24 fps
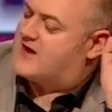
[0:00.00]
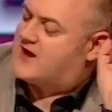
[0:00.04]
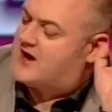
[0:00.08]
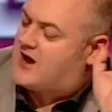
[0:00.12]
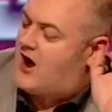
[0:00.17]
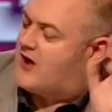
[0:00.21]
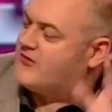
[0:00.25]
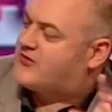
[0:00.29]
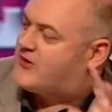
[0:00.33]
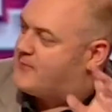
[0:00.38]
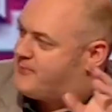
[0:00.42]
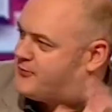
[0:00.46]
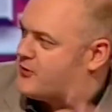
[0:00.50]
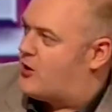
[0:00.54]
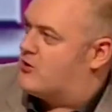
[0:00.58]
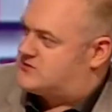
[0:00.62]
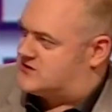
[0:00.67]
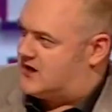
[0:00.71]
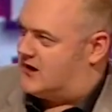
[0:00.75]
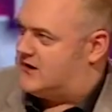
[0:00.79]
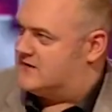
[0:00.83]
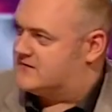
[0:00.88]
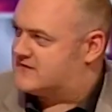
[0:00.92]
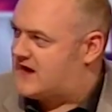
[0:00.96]
they got the
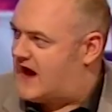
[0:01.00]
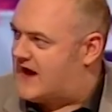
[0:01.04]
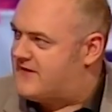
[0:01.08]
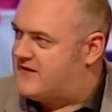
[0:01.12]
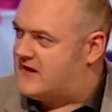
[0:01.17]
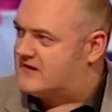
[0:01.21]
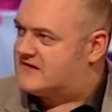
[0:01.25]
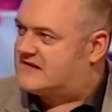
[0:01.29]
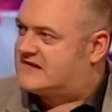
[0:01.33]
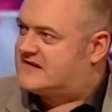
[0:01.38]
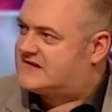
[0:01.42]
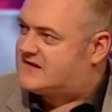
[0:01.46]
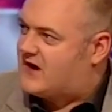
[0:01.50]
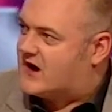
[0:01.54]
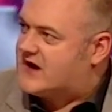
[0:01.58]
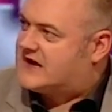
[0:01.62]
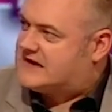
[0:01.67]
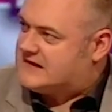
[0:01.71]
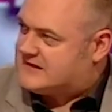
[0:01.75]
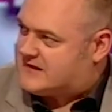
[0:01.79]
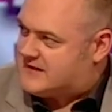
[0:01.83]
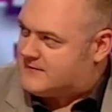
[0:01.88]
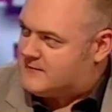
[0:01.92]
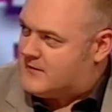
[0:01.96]
protons and then
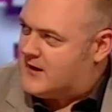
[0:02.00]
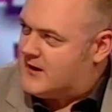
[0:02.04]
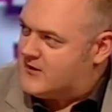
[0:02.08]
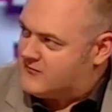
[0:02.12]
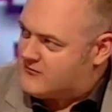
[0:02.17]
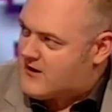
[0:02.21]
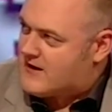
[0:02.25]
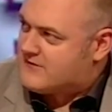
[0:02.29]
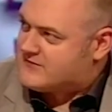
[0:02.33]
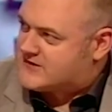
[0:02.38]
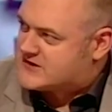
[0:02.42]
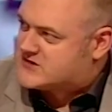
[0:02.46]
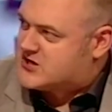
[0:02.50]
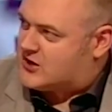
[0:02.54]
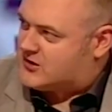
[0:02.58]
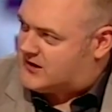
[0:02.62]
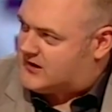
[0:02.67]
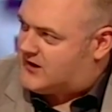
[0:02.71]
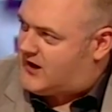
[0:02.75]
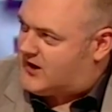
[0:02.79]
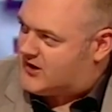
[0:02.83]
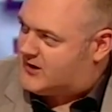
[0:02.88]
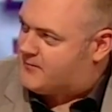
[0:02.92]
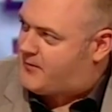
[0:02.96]
cycled them round the
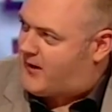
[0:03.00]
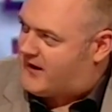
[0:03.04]
tunnel on a